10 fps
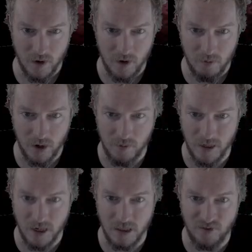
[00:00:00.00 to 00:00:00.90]
But I
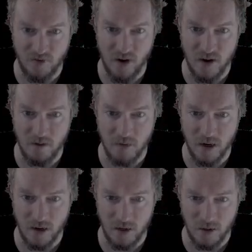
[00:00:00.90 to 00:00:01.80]
mean, it's fun. I'm
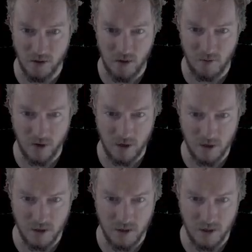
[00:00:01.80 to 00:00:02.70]
not
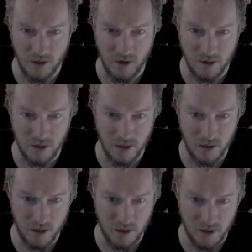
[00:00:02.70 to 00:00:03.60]
gonna sit here and say
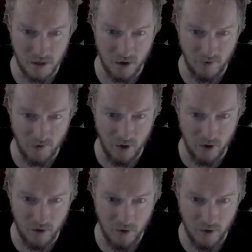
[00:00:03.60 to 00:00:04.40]
that it's not fun.